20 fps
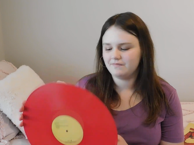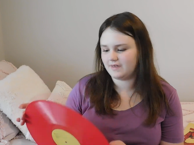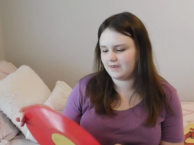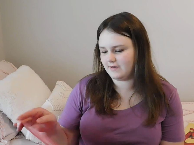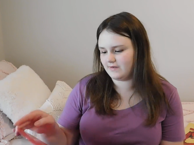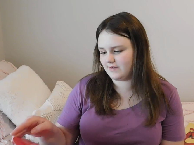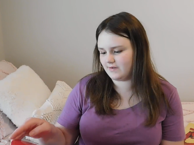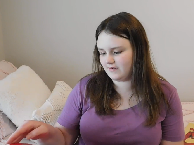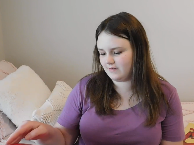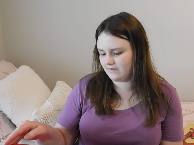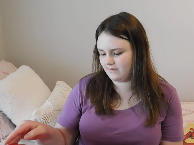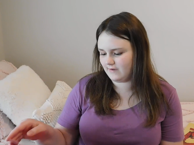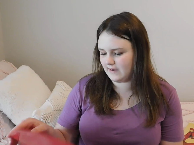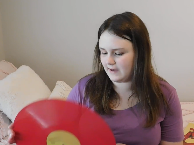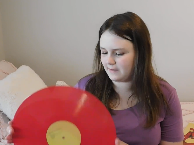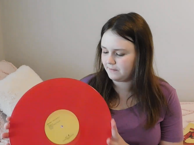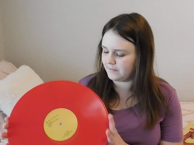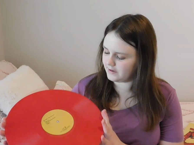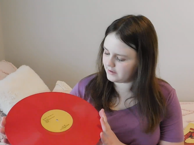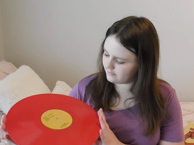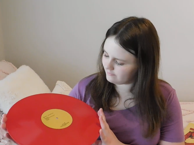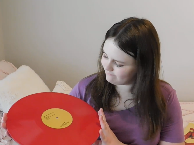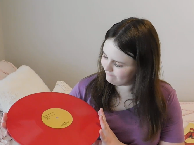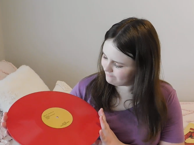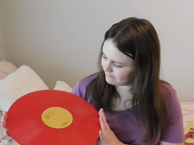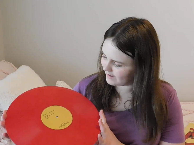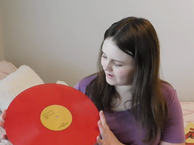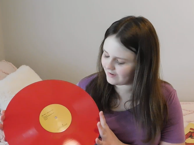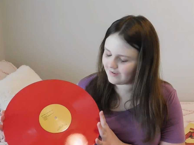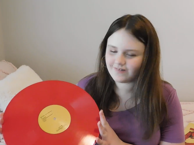
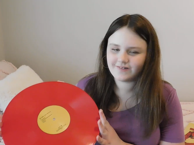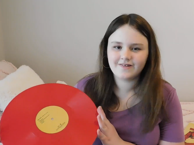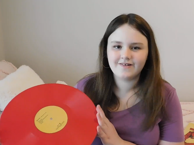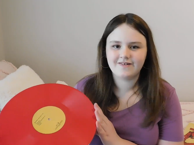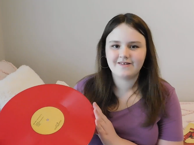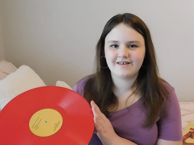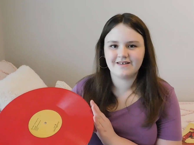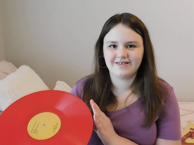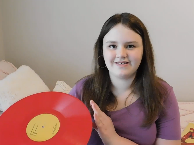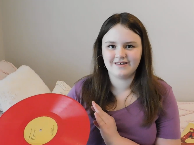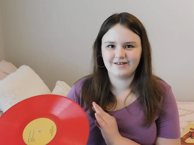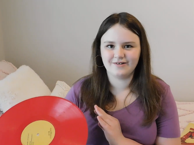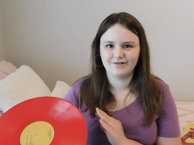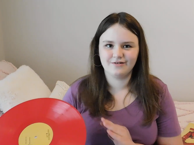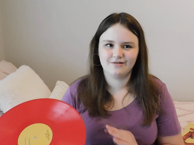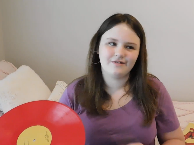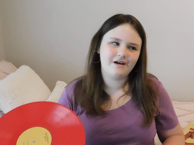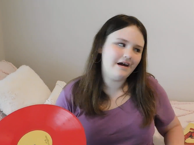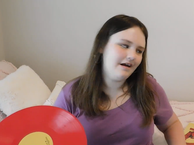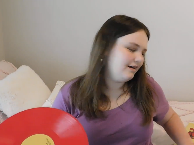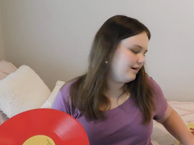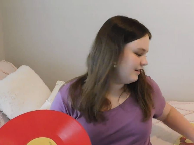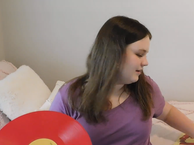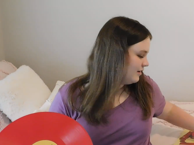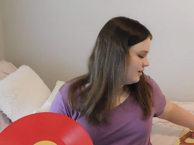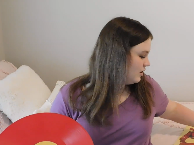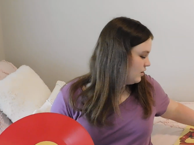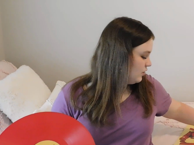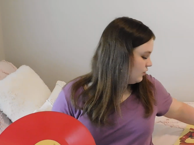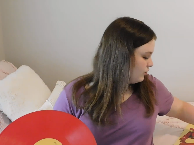I guess it's considered red.
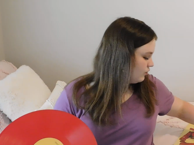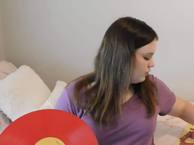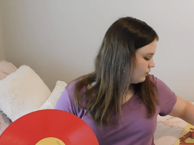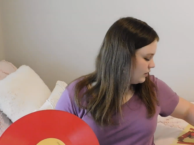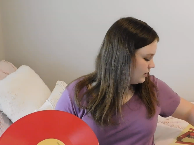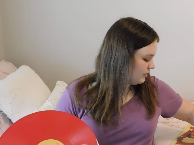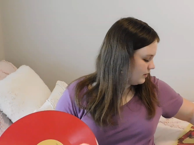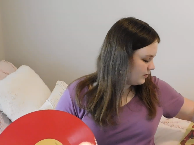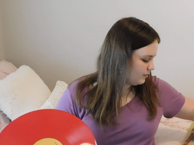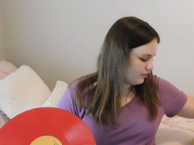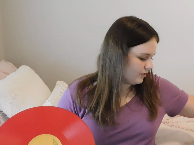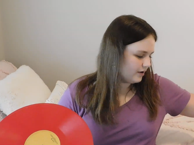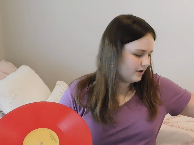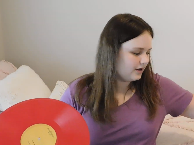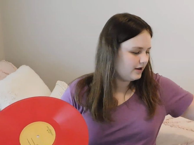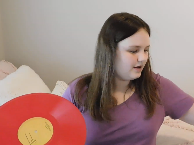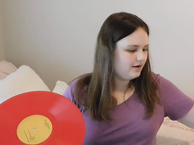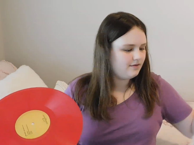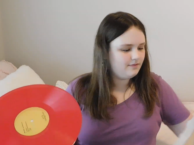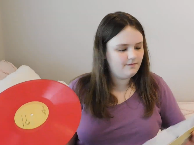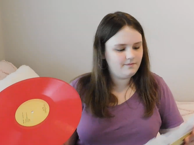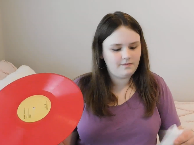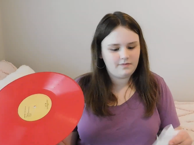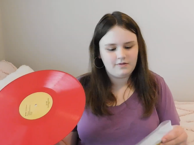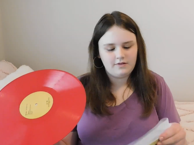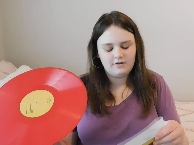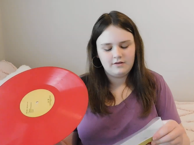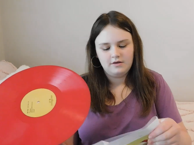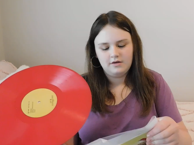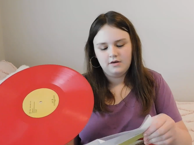Really pretty.
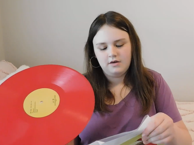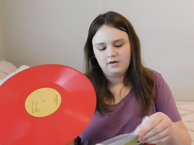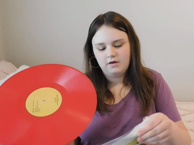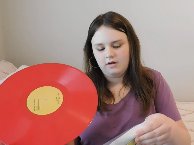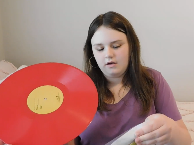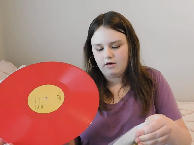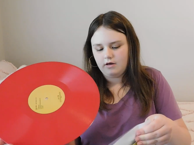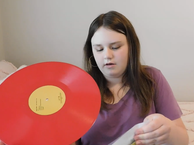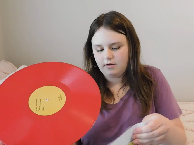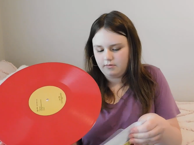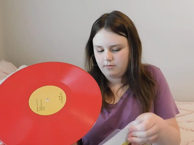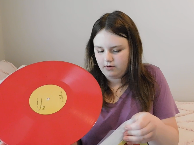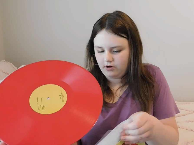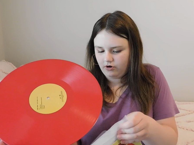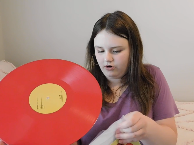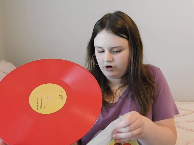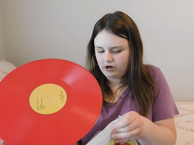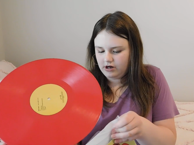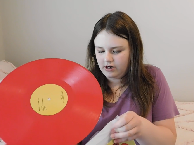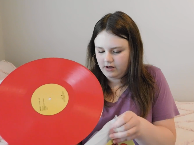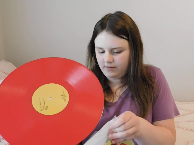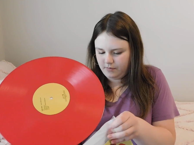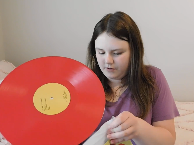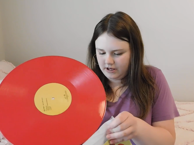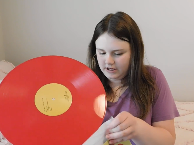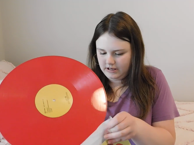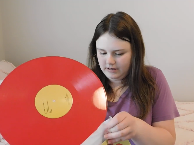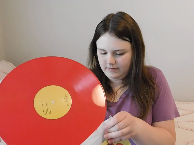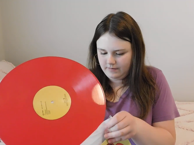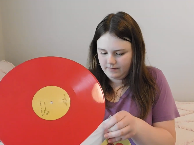A great EP.